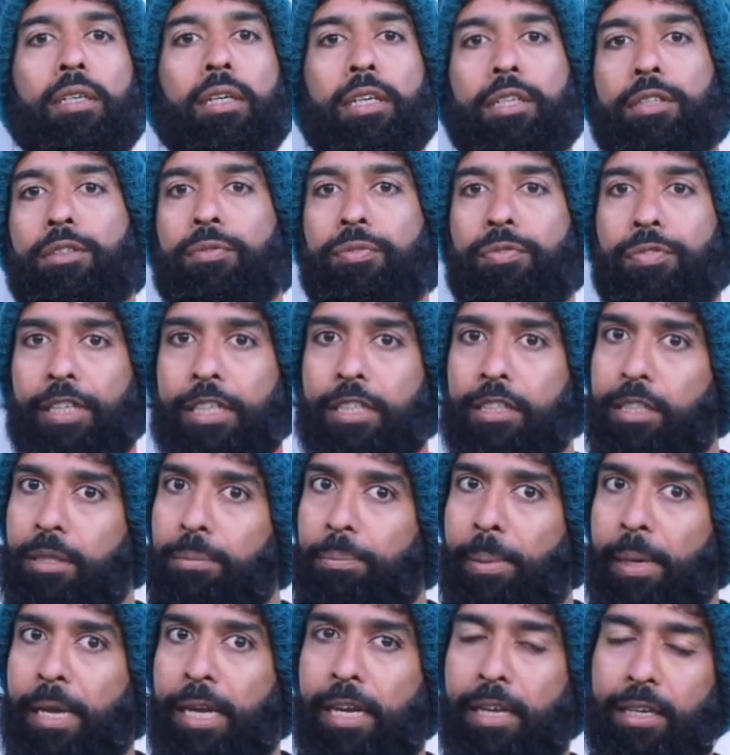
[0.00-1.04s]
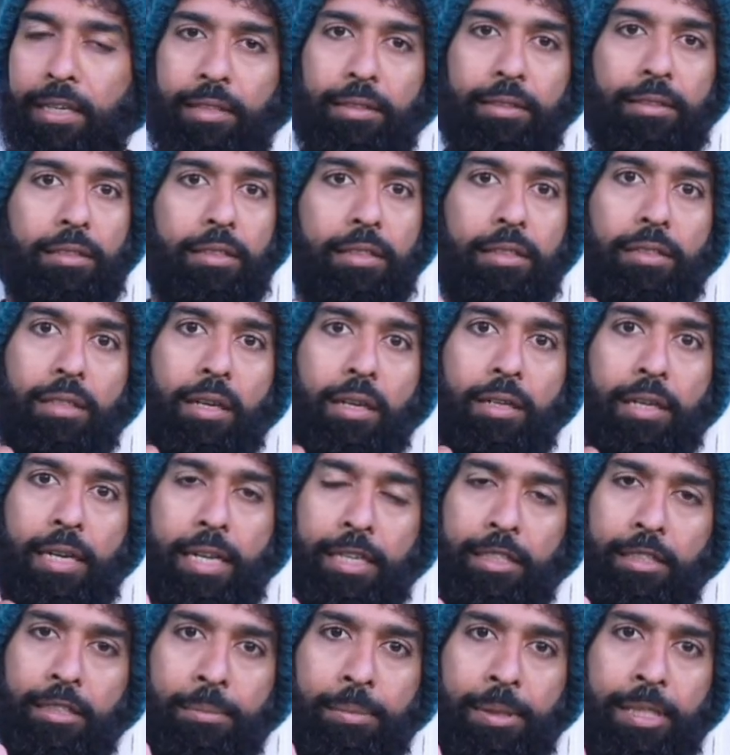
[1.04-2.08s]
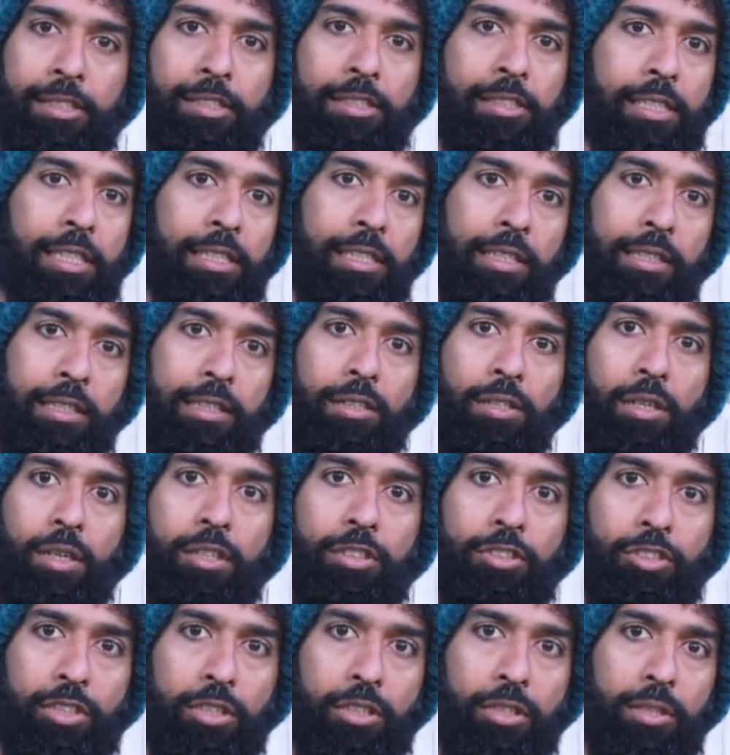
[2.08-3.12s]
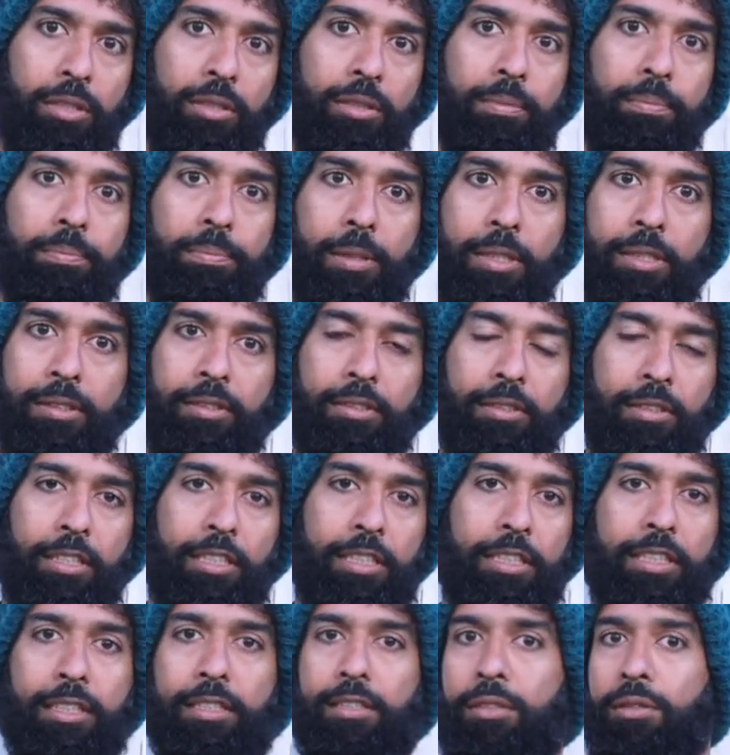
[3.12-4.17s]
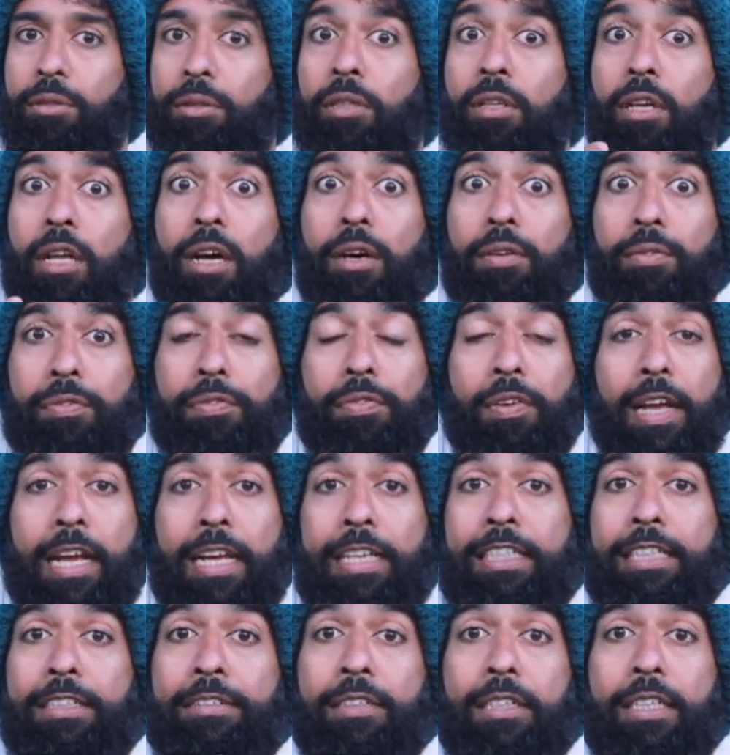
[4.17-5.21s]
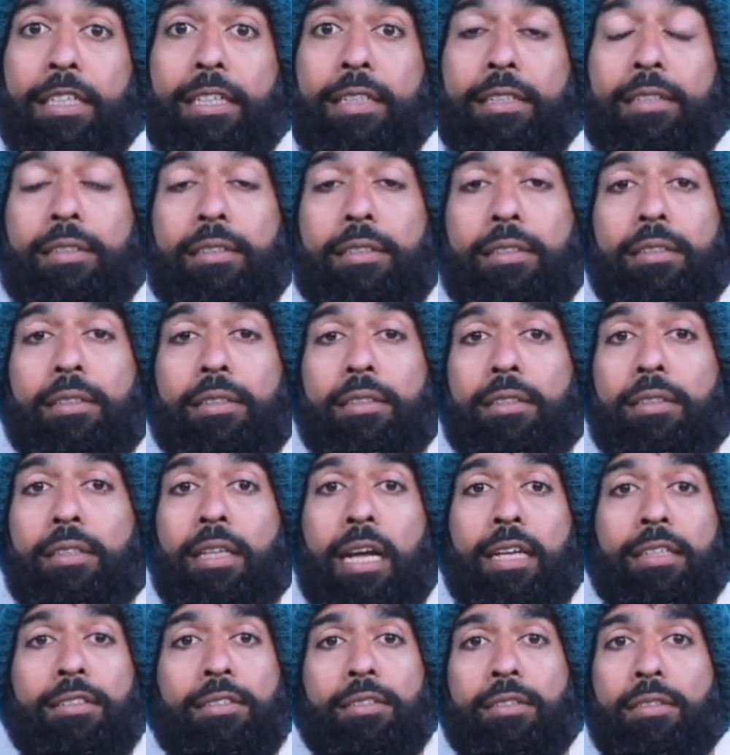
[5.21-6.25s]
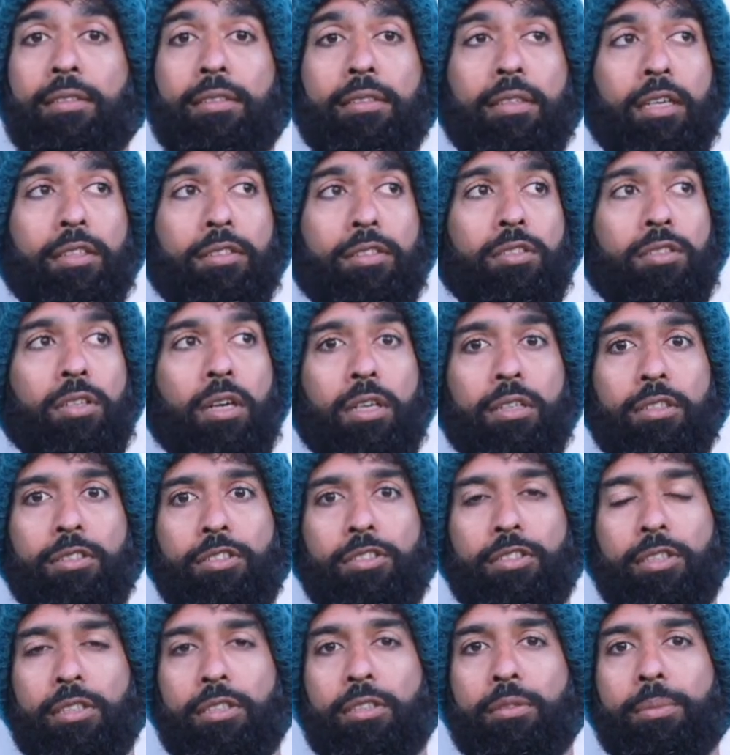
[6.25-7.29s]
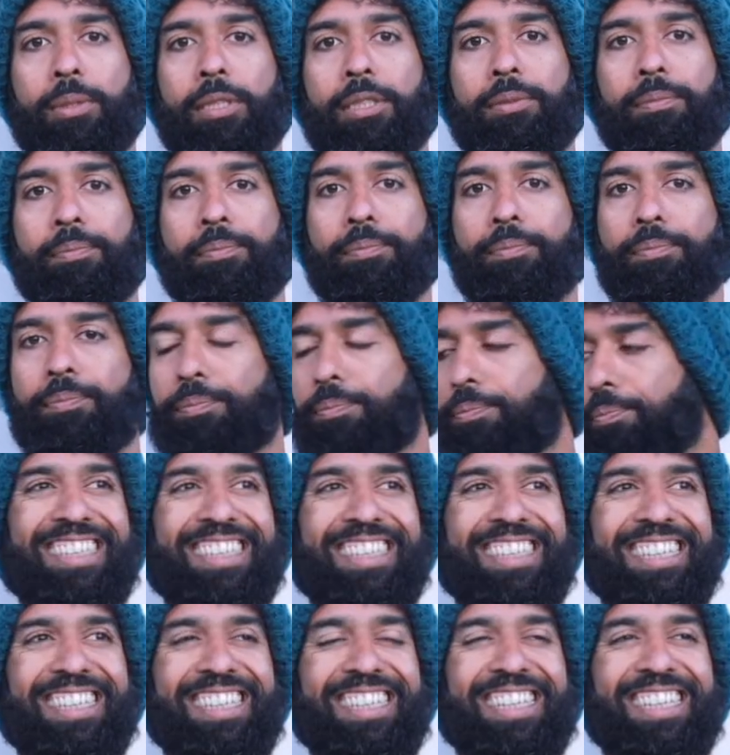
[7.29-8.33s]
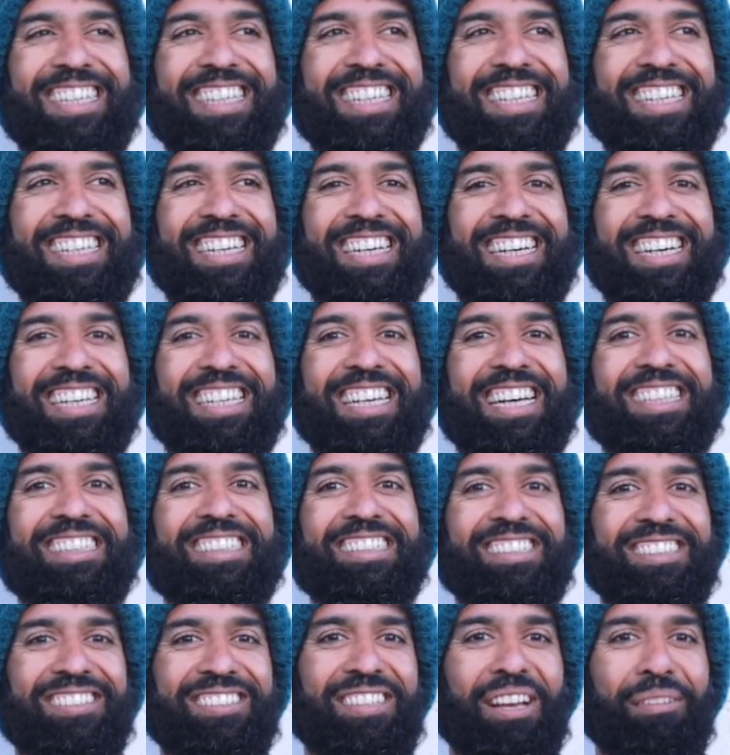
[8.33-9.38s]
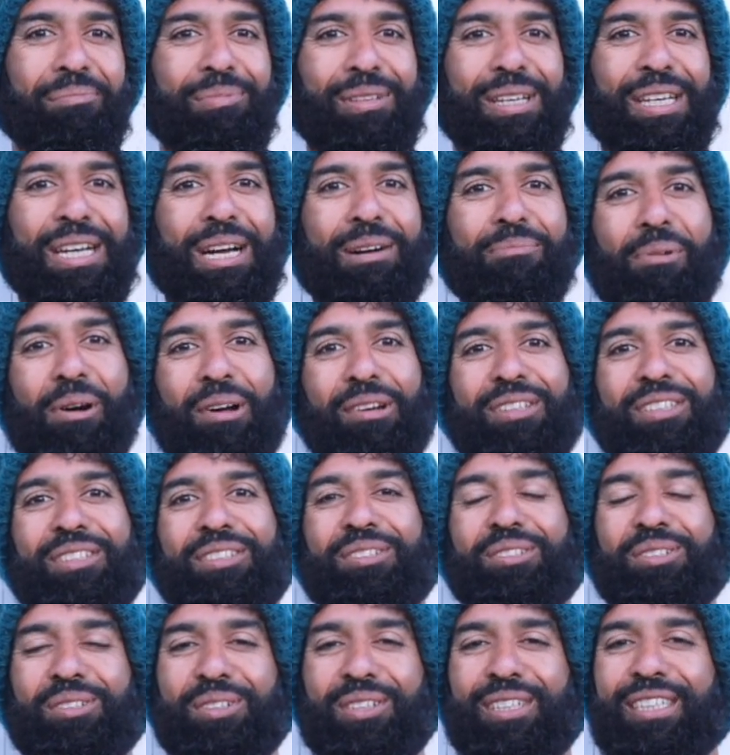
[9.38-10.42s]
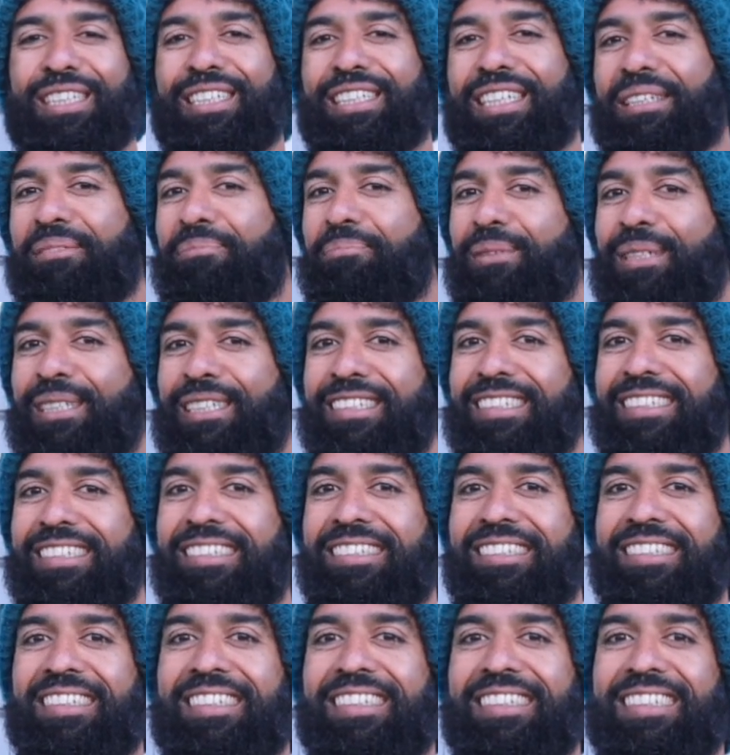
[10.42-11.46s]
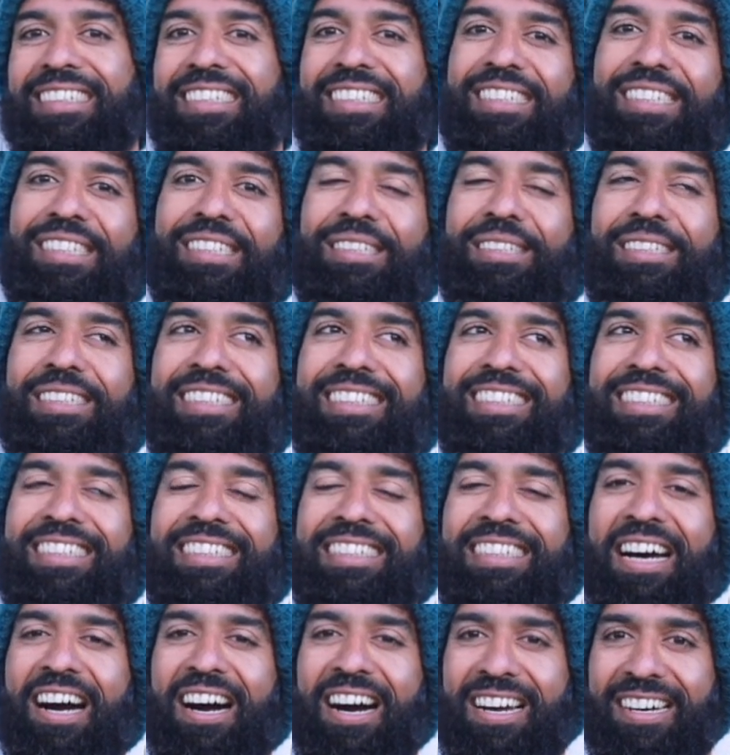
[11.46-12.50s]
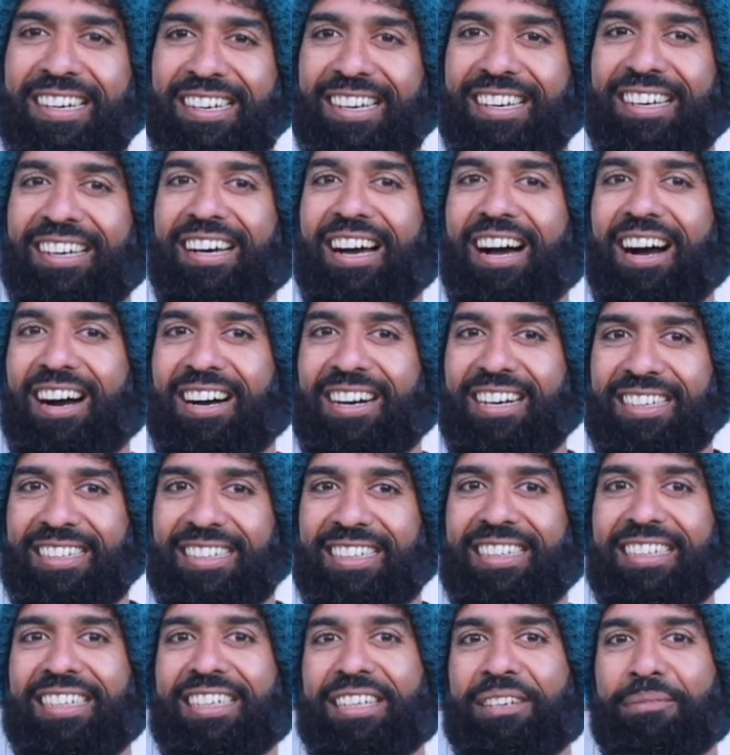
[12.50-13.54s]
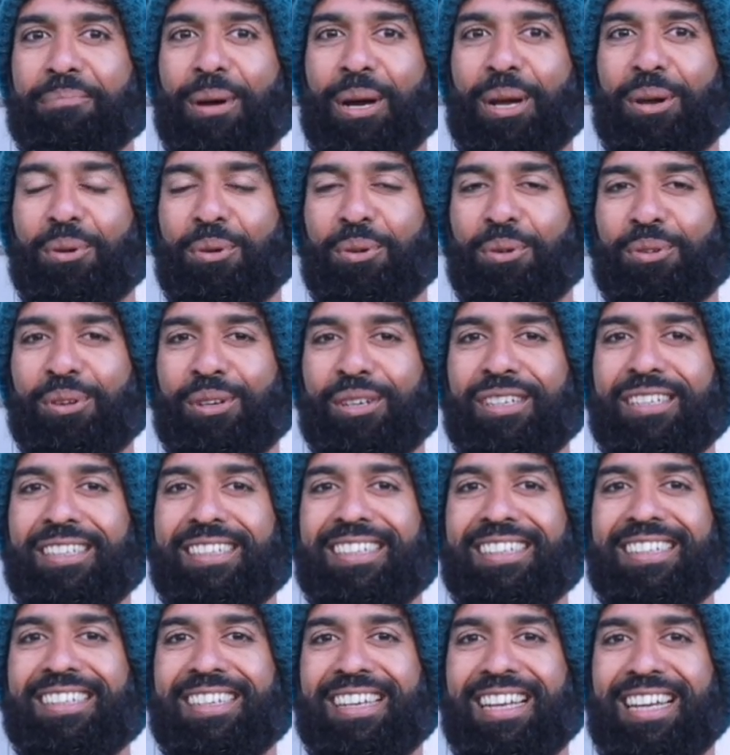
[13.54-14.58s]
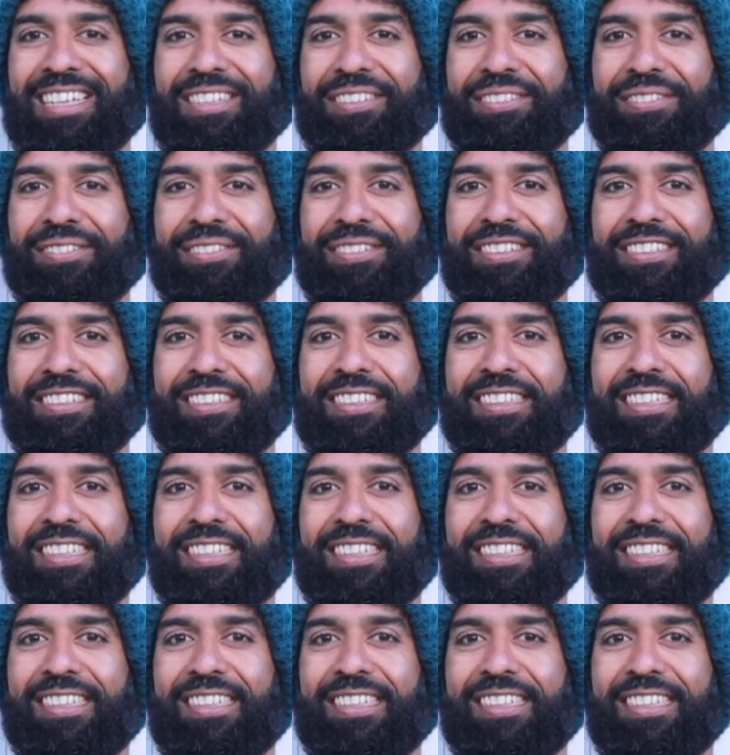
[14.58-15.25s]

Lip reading: Yeah, to feel the pain and still not take the betrayal and torture personally, and to love anyway, that's just astonishing to me. Yeah, there is something about this story that mirrors a dark arc in my own life.